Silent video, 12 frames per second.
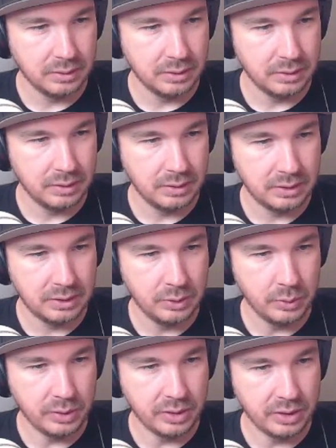Let's
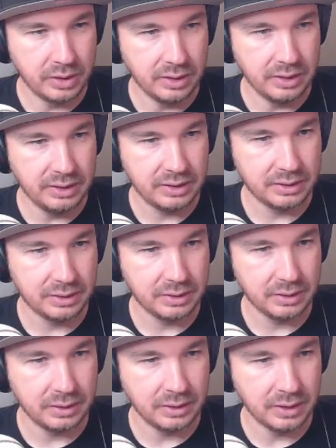do this.
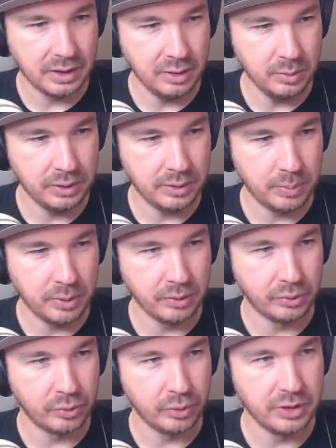I kind of want to put a
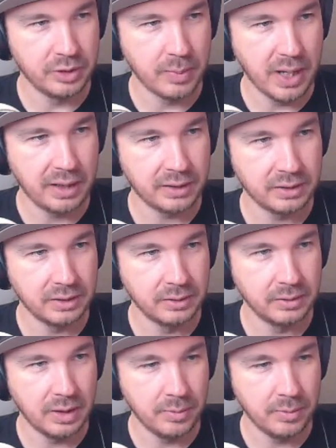Frigibax on.